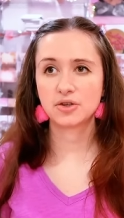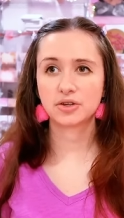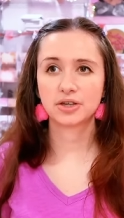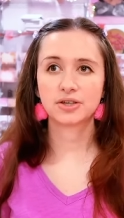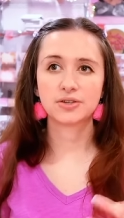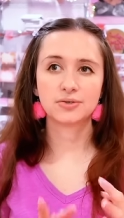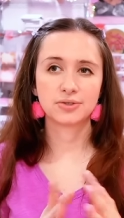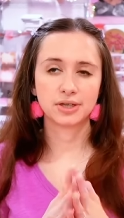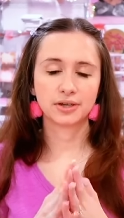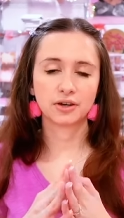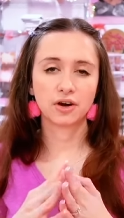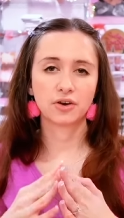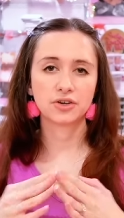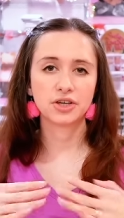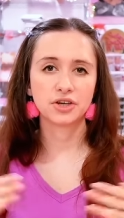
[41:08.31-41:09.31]
you can use
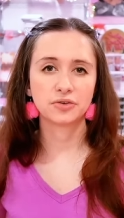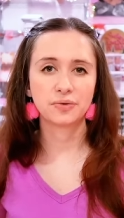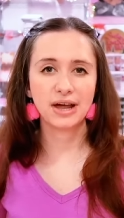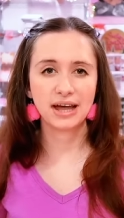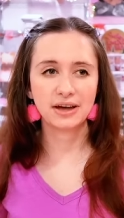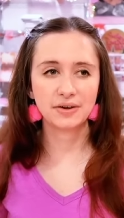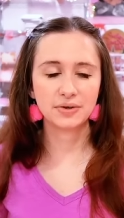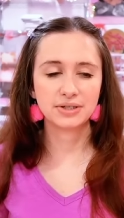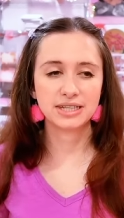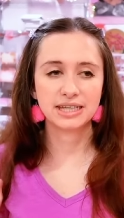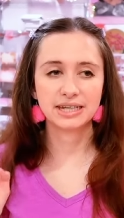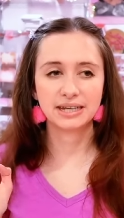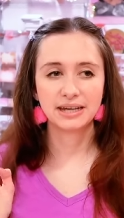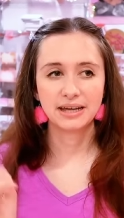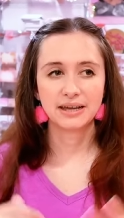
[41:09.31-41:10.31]
like all year
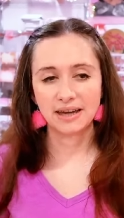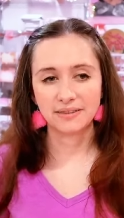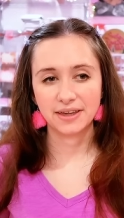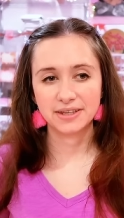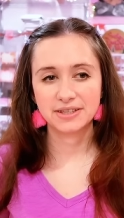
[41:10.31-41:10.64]
round and yeah,